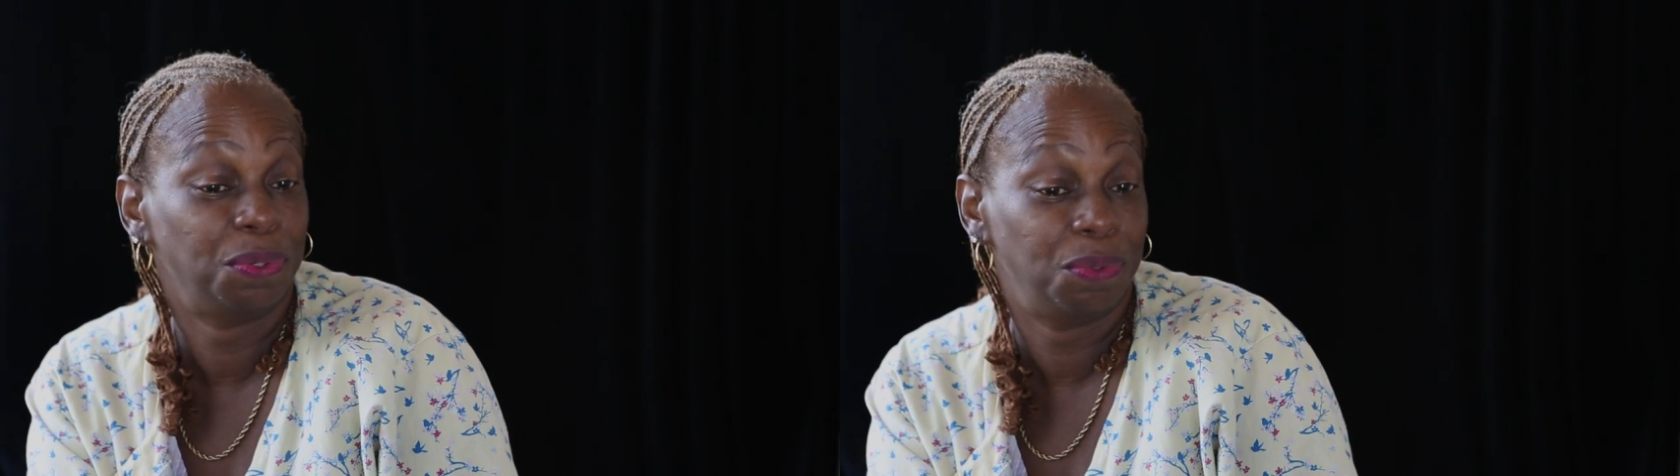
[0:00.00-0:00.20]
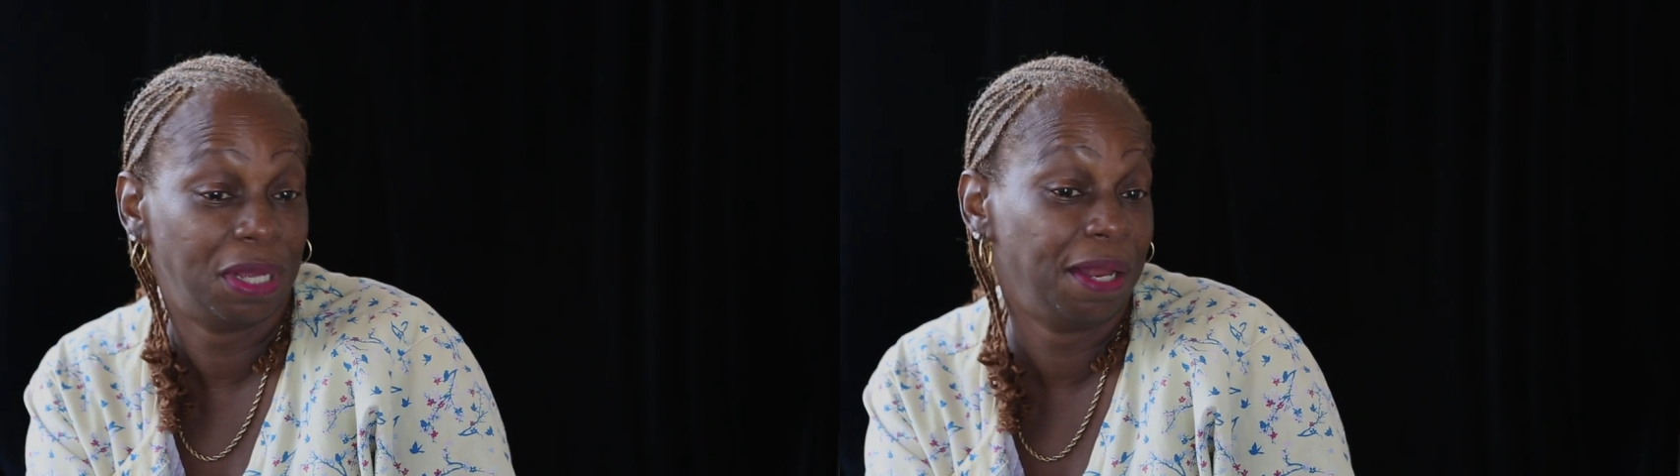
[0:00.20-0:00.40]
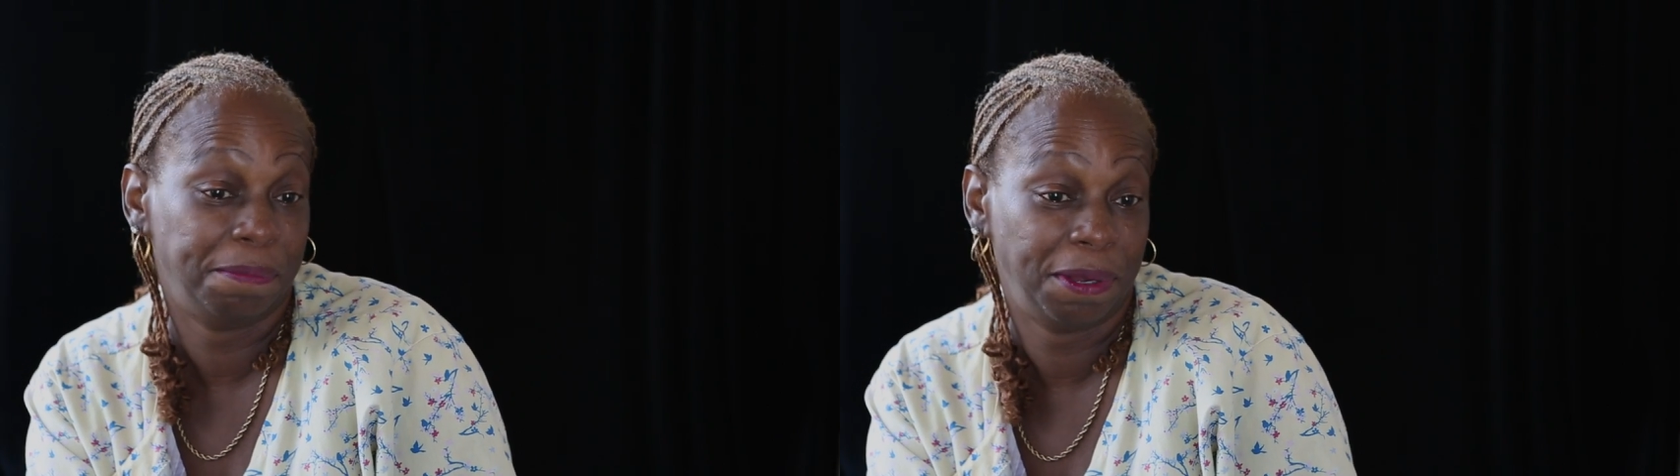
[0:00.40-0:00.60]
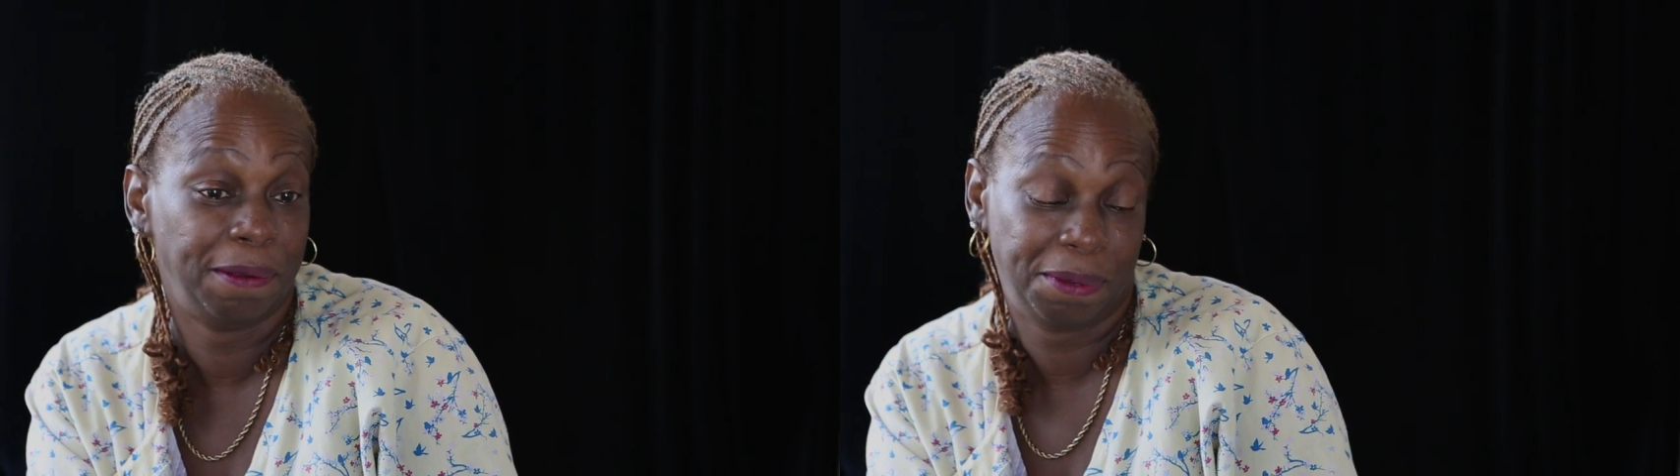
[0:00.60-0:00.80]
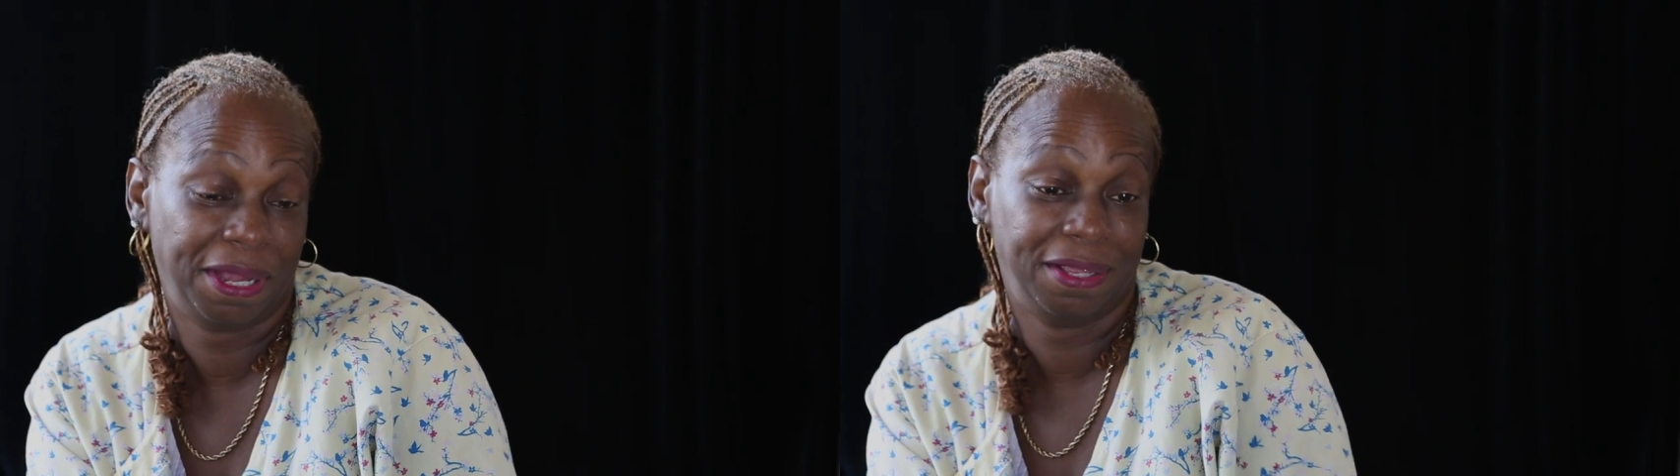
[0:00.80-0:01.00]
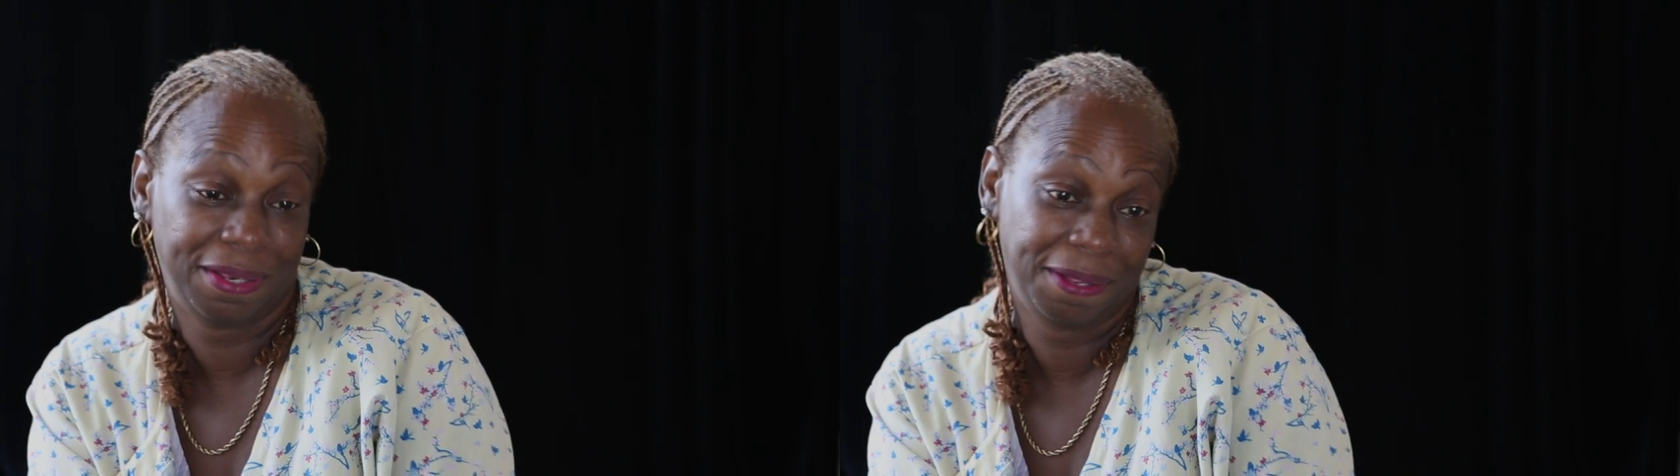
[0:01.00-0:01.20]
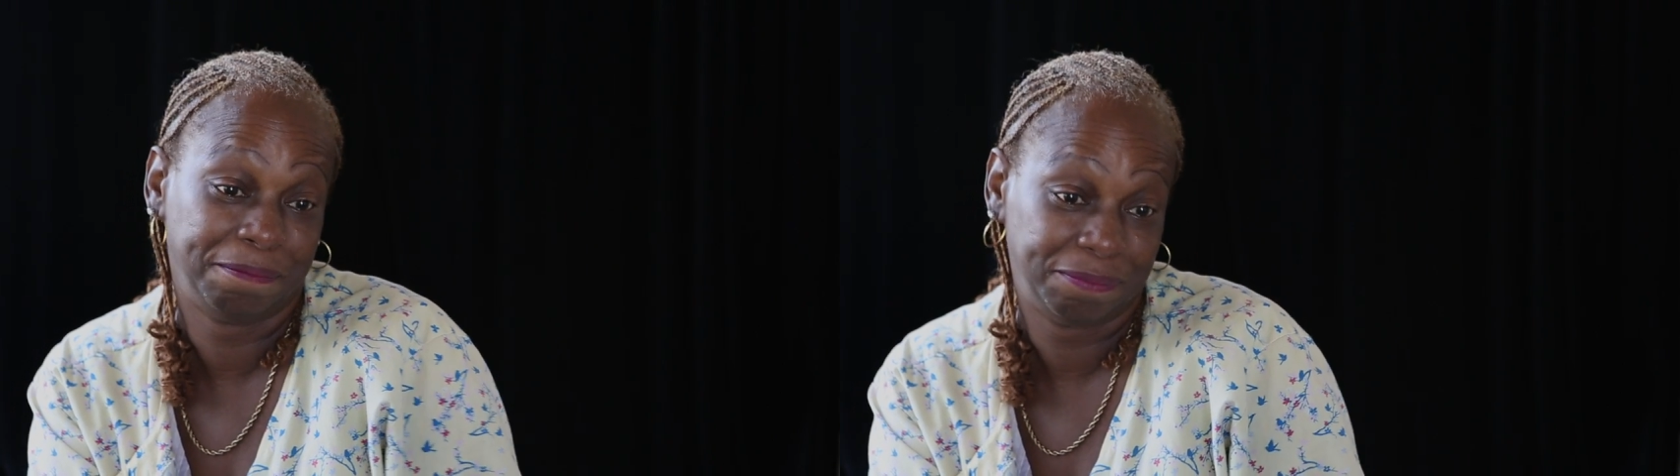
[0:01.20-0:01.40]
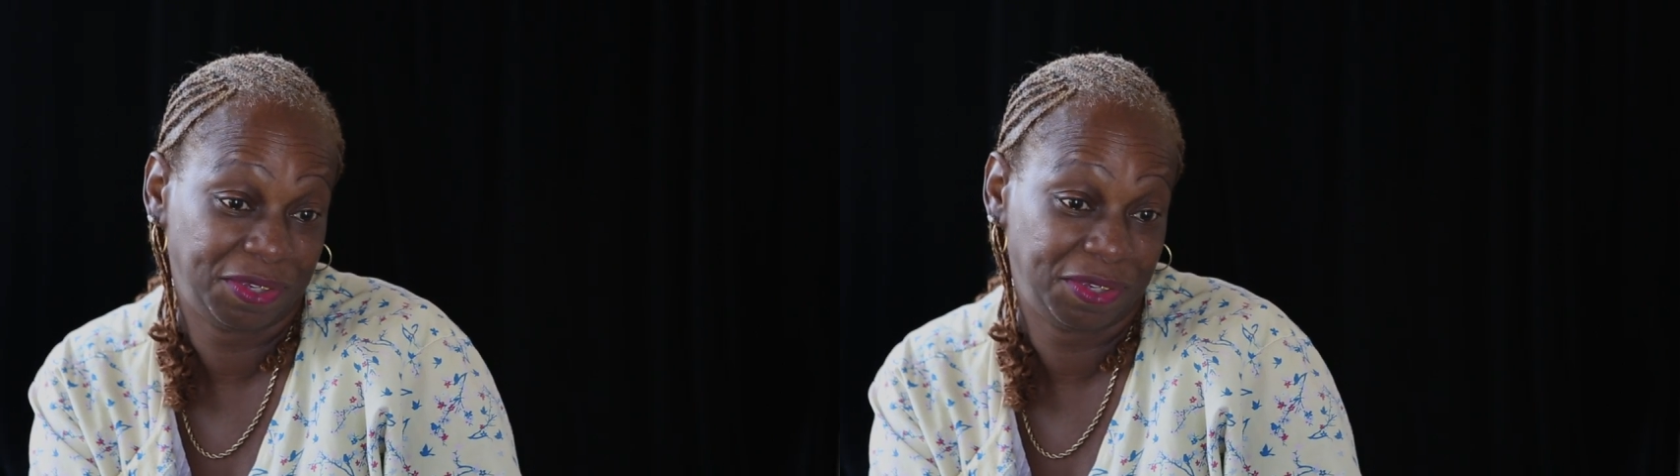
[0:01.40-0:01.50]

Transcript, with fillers: whole lot of money paying to them